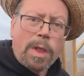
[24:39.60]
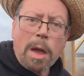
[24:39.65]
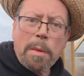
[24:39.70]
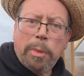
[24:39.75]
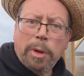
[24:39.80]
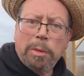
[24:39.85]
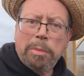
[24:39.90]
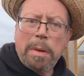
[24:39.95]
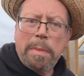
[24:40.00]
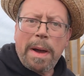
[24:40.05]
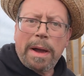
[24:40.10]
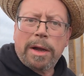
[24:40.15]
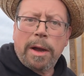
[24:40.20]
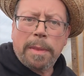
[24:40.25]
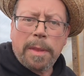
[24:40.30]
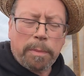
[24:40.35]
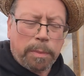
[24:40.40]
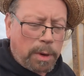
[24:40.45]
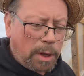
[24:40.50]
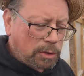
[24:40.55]
But I'll be back
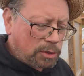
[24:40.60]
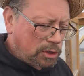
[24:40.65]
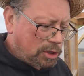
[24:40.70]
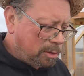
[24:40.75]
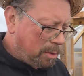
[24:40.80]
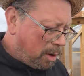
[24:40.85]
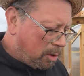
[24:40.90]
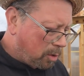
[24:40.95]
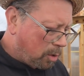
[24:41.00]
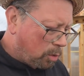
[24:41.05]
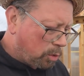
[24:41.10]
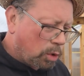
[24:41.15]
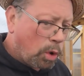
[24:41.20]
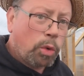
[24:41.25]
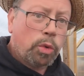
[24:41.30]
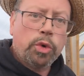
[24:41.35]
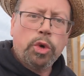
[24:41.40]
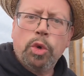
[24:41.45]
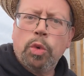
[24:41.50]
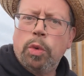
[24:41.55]
on the plots tomorrow,
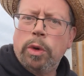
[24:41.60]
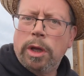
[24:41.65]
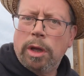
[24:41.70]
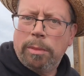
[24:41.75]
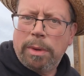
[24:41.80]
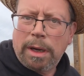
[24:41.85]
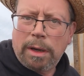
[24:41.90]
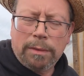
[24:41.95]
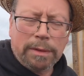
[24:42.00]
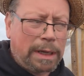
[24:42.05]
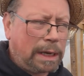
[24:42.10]
don't you worry about